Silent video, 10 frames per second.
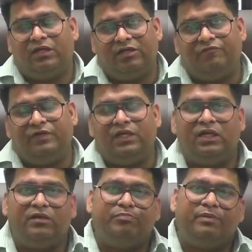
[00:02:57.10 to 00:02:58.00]

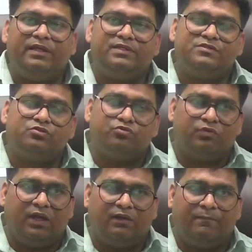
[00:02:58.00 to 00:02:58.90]
definitely a place to
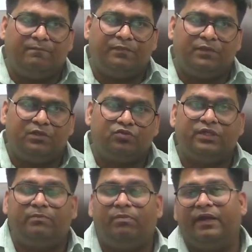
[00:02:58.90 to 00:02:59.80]
dwell. So
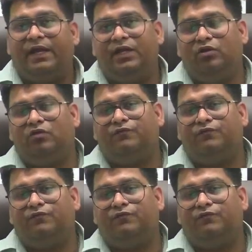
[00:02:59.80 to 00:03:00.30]
that variety